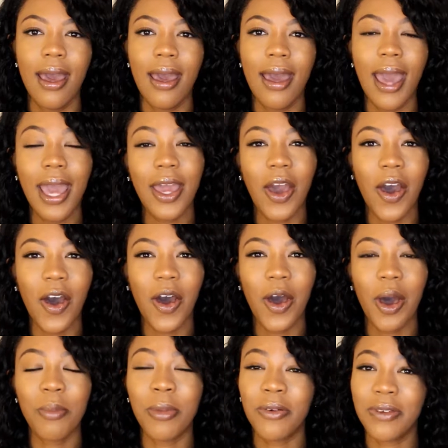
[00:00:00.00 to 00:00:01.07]
Hey y'all,
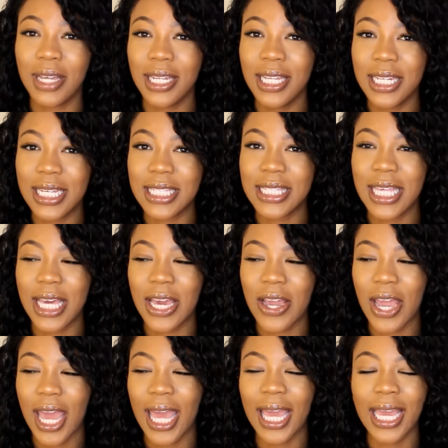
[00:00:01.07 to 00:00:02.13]
Marialaniece
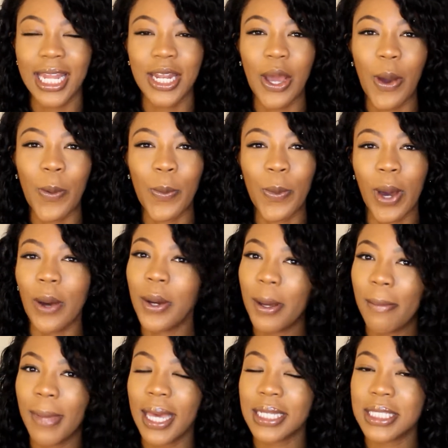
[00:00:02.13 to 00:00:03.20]
here and
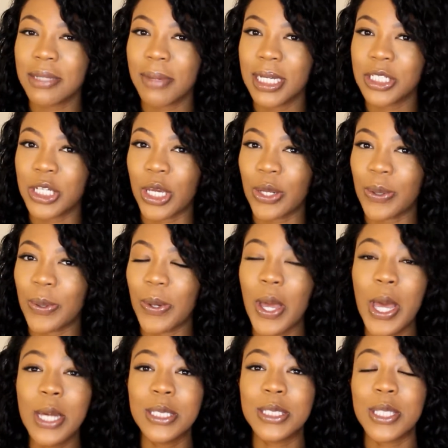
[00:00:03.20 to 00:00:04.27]
welcome back to my channel.
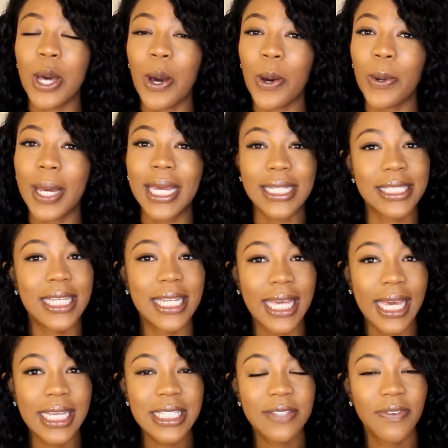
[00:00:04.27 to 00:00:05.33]
So in
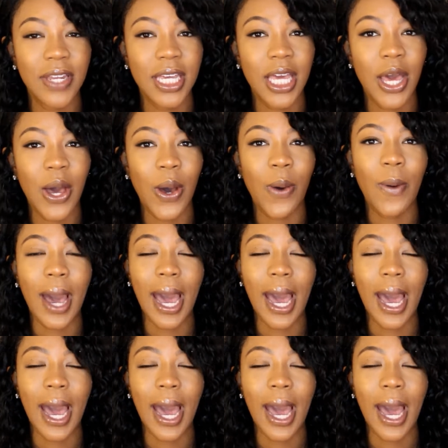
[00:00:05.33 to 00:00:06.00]
today's video,